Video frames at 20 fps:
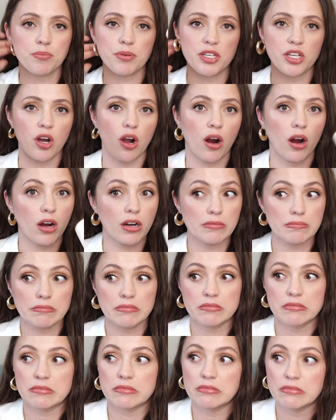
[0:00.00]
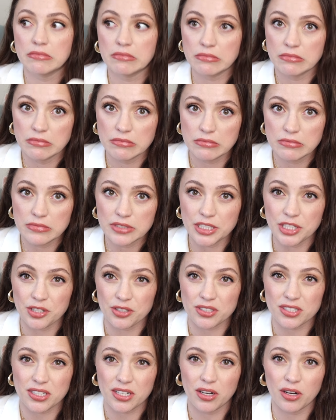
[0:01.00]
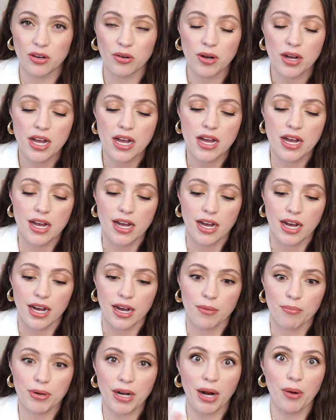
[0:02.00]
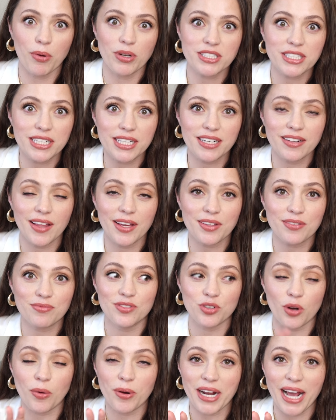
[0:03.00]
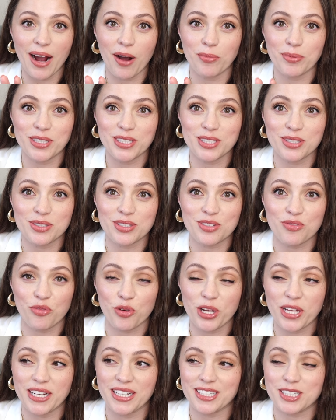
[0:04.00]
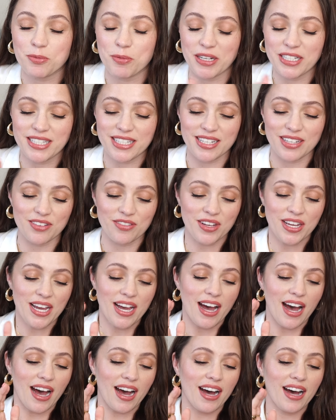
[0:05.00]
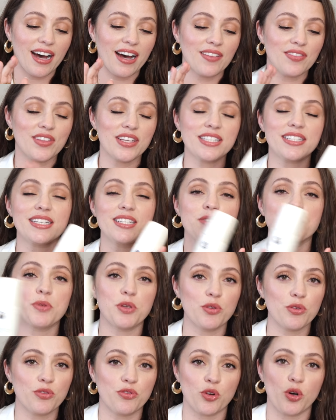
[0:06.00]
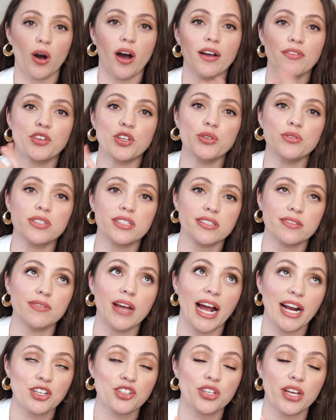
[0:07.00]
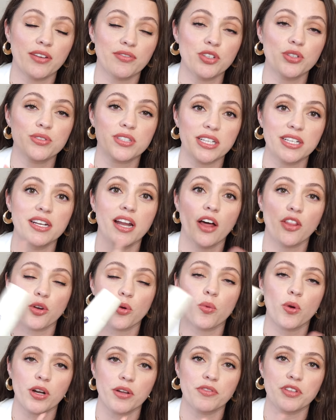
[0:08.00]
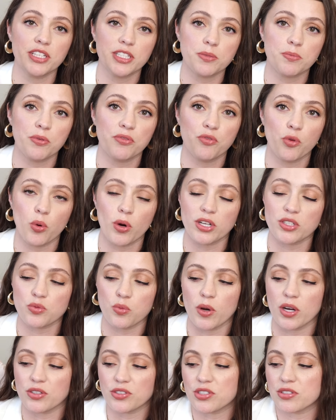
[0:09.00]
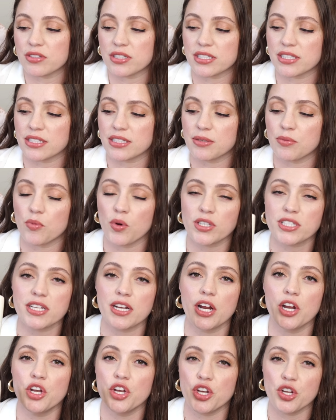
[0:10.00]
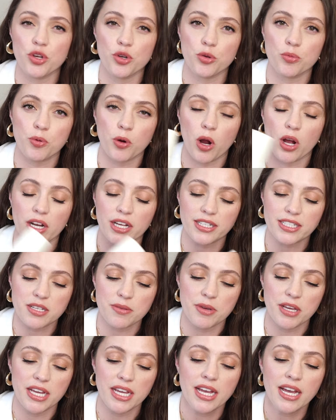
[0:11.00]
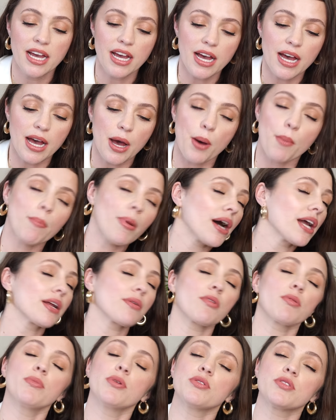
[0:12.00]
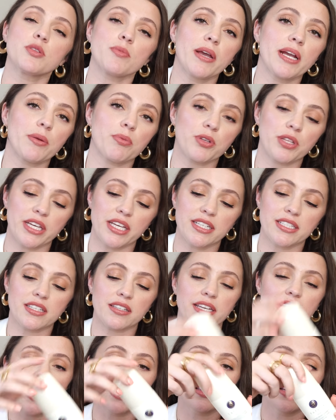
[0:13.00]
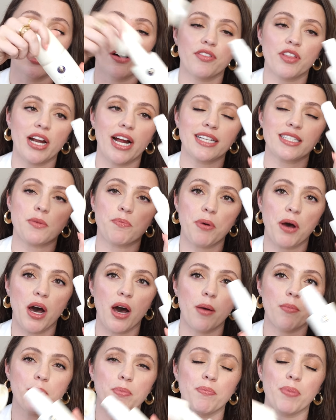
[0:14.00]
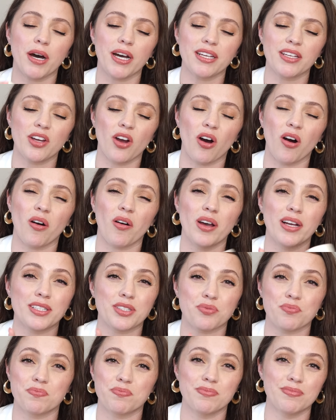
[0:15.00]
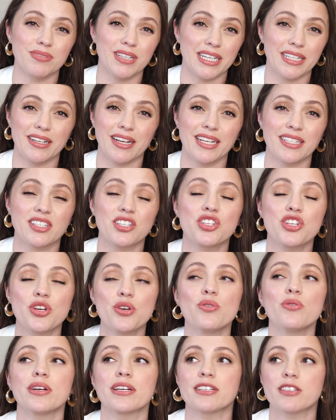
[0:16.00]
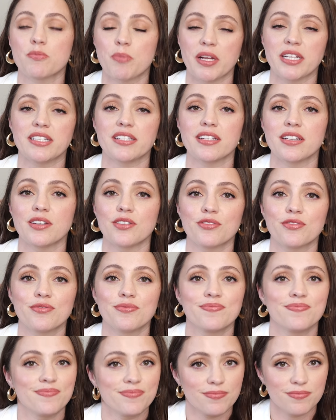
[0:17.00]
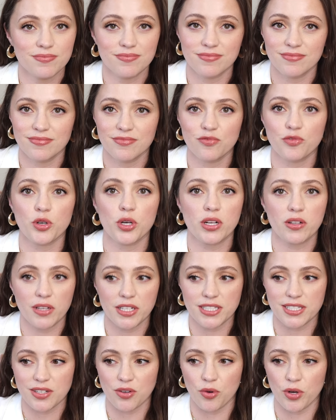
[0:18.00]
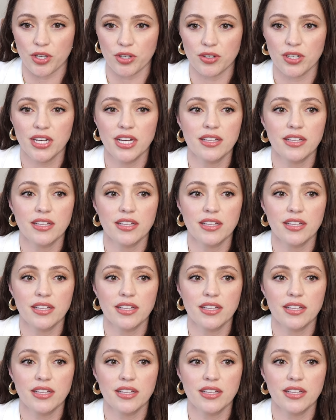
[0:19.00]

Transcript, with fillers: P R years ago, but I wasn't gonna like throw it out because it's freaking expensive. Uh, this is beautiful. I've used, actually I've used another one of these before as well. So this, it wasn't a new product to me, but it removes the makeup really easily. I love that it has a pump, but y'all, it's, it's too expensive for a cleansing oil.